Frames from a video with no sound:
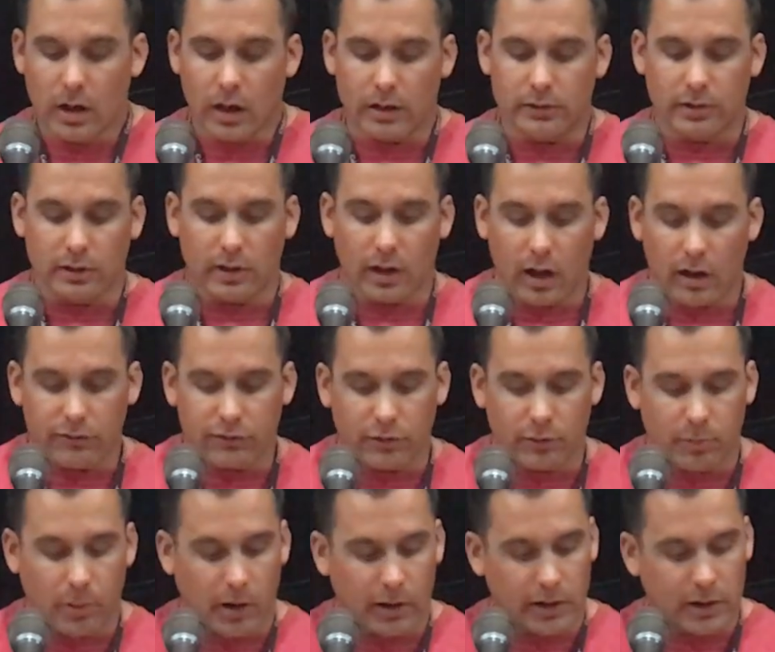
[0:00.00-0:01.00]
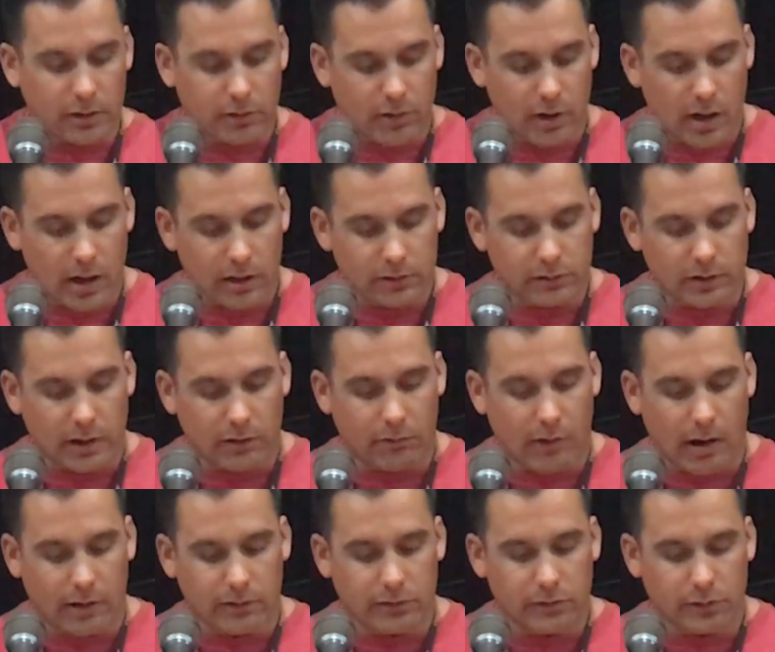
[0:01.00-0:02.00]
I took off from the parking garage and
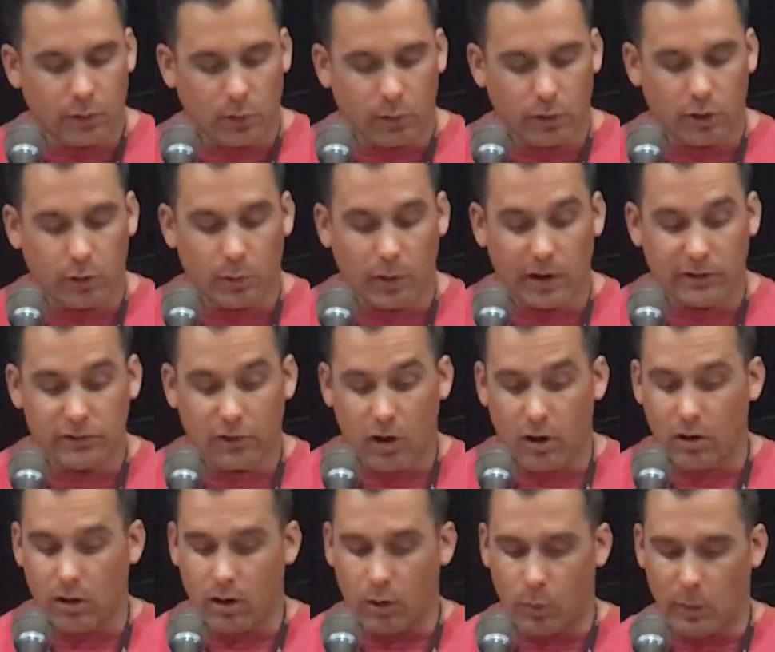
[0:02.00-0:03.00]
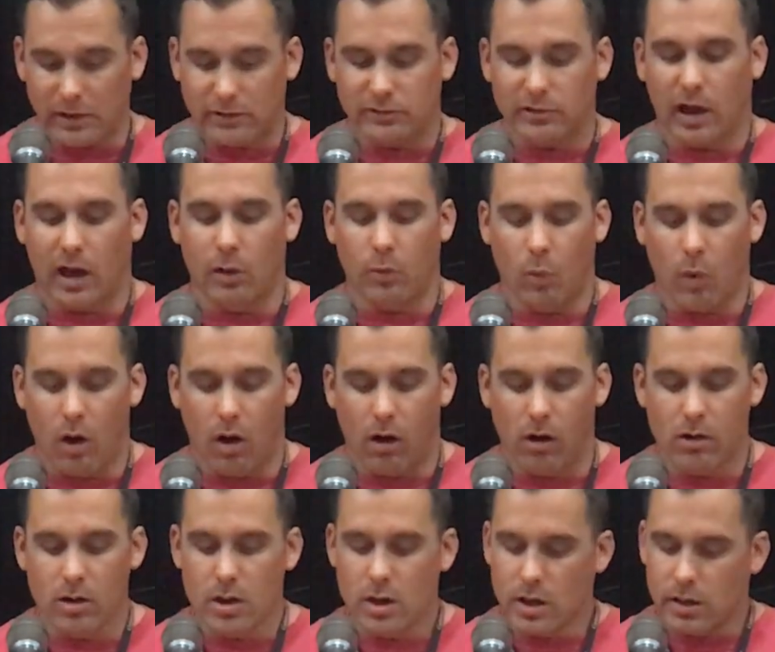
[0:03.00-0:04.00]
rounded the corner where I saw a waist-high
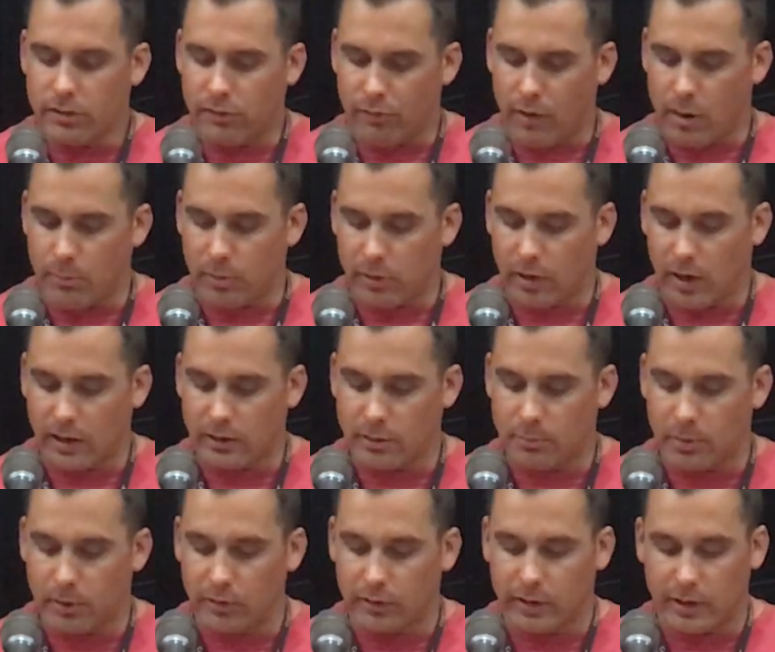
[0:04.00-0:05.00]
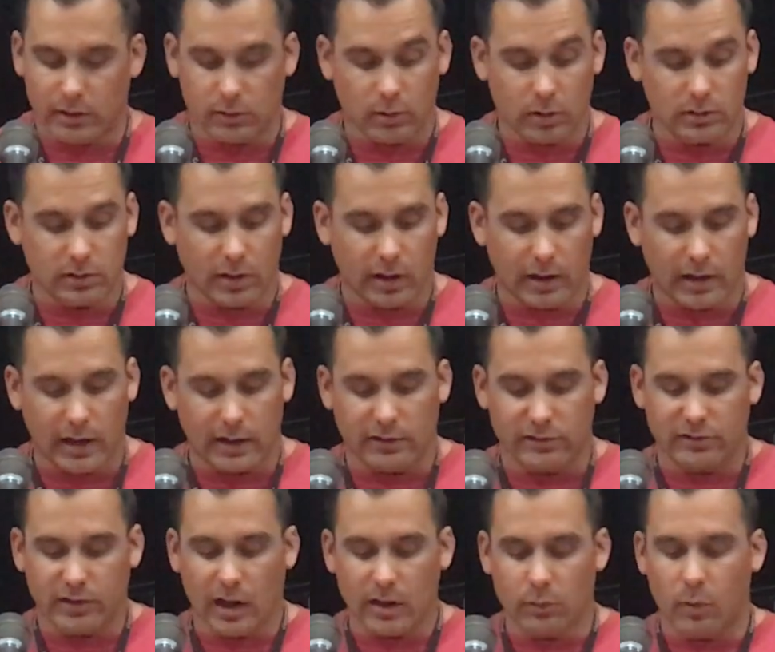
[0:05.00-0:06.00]
wall that ran behind the building and looked like it had a
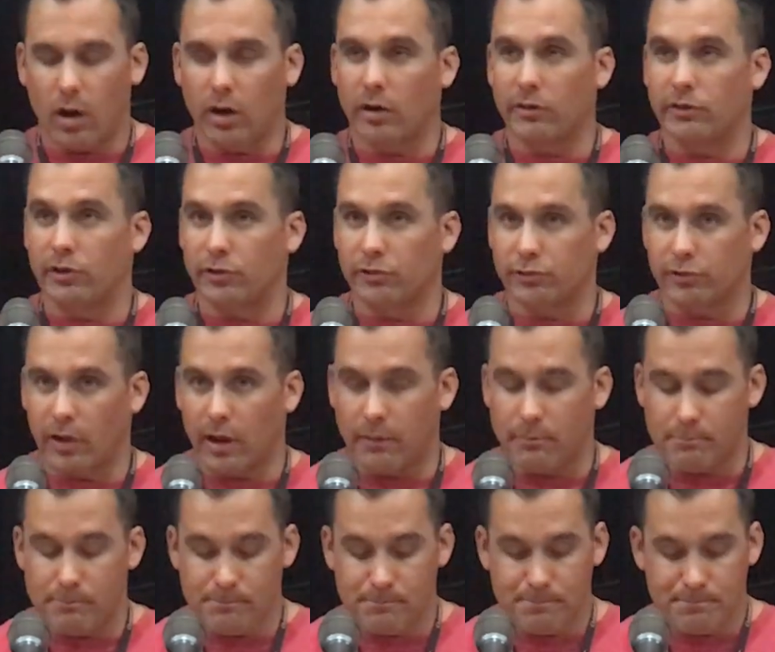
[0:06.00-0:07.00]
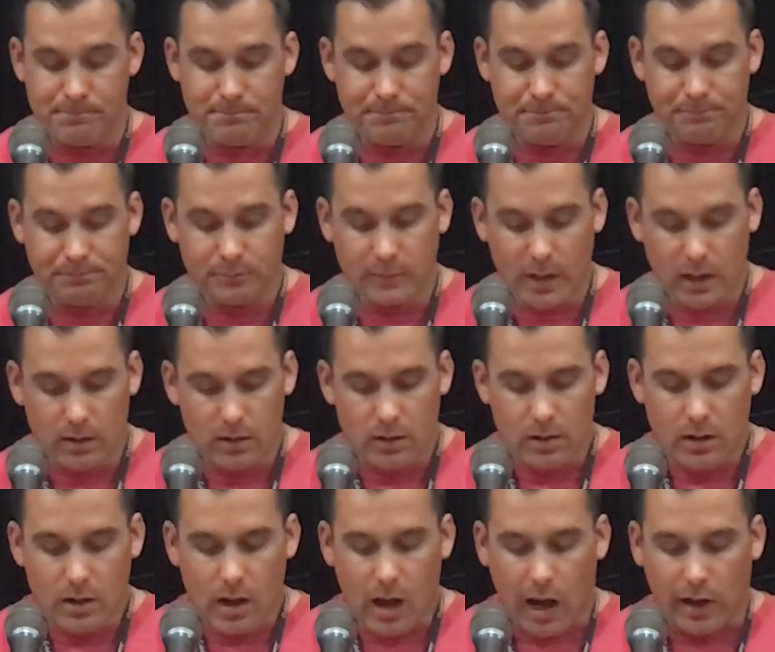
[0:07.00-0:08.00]
sidewalk on the other side.
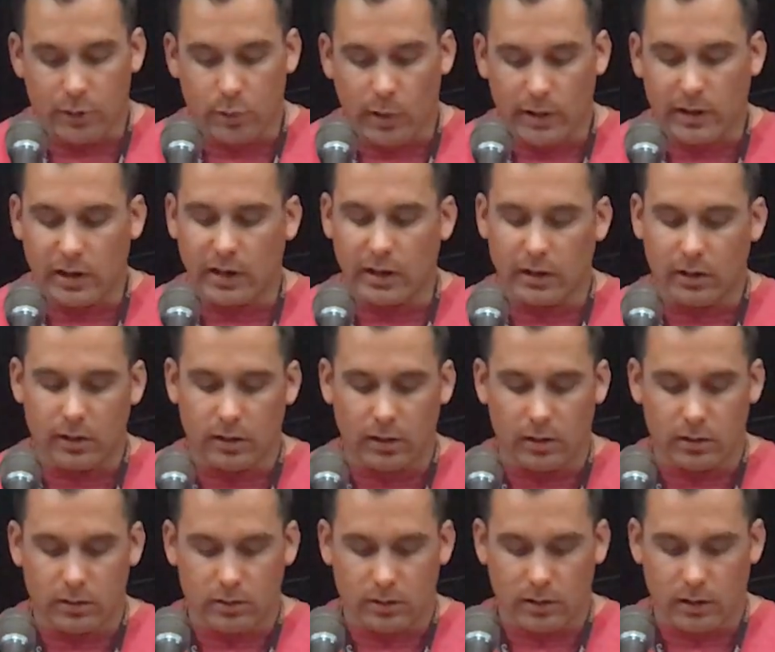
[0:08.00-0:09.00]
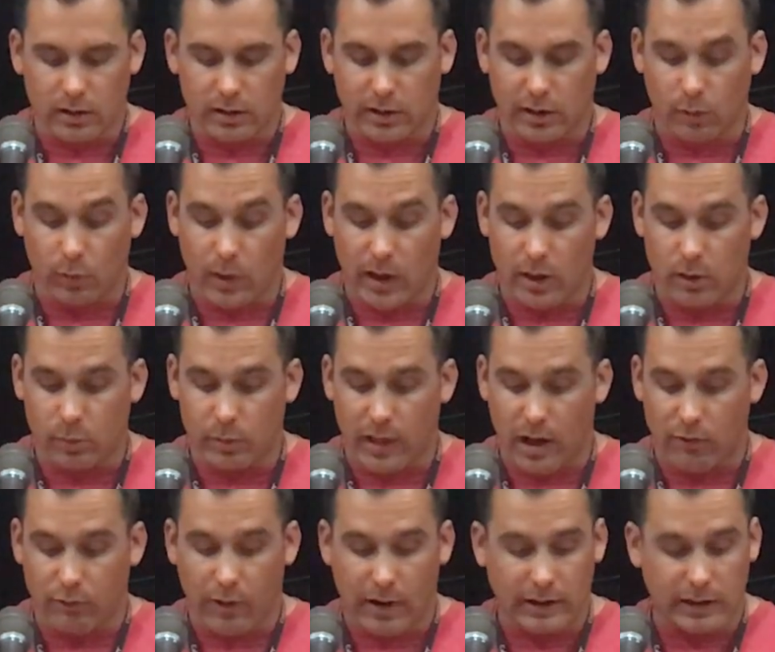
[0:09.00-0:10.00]
I knew I could get away
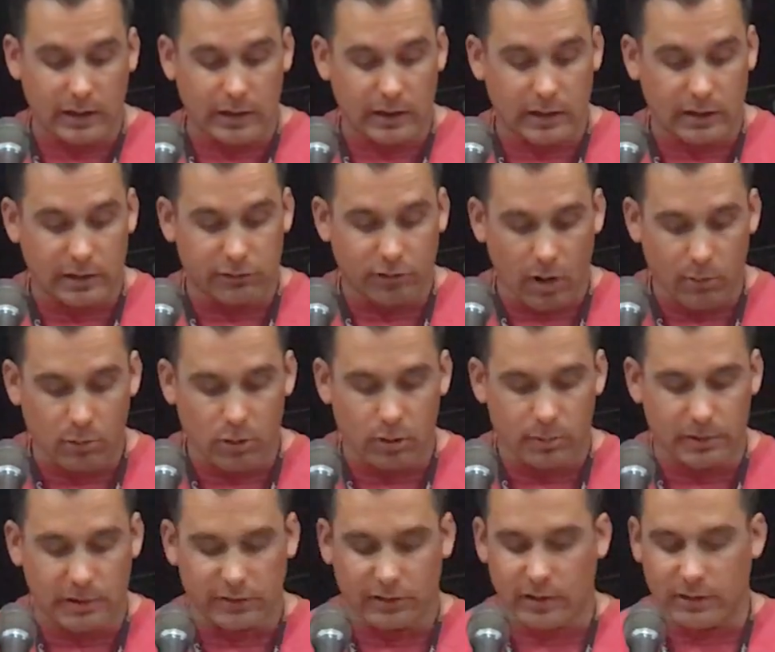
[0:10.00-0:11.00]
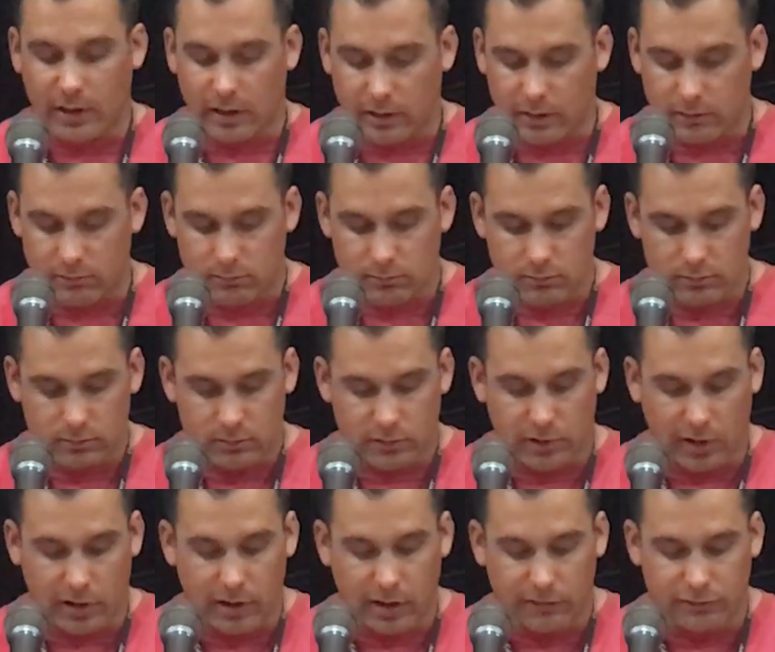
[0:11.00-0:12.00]
without running into any trouble because I'd done
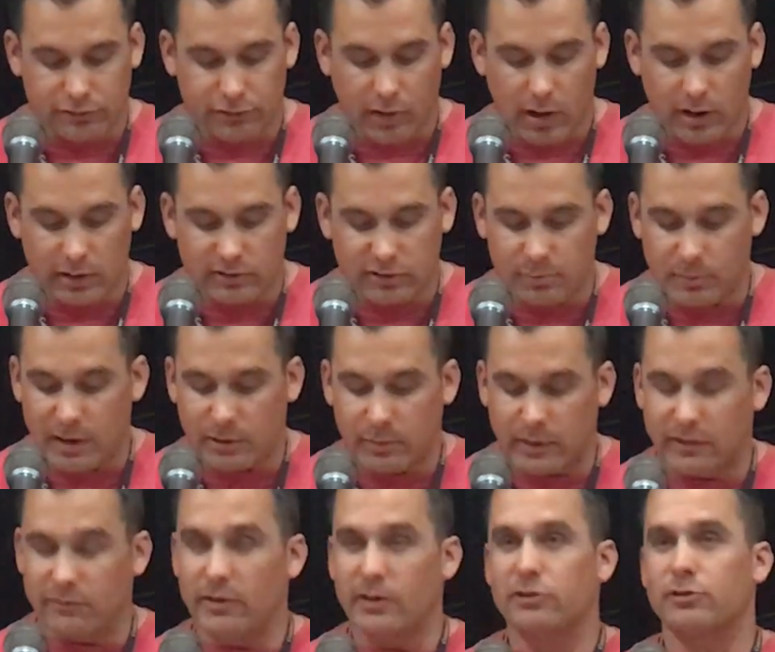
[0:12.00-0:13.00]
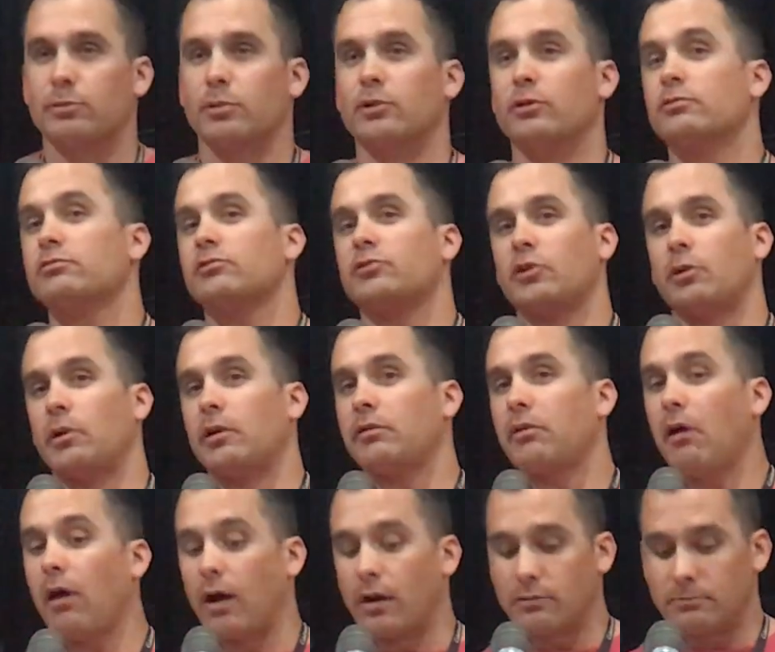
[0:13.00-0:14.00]
enough drugs to make me invincible, so I
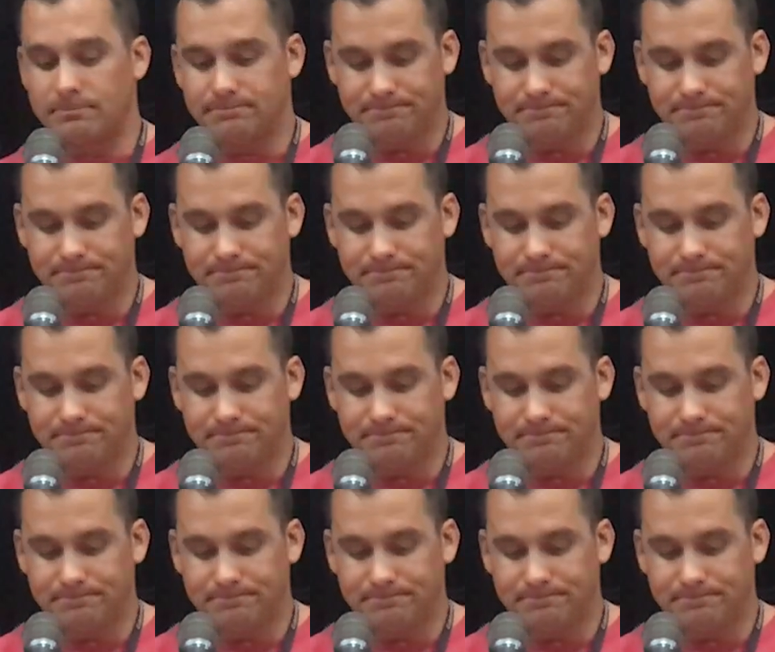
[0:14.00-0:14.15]
thought.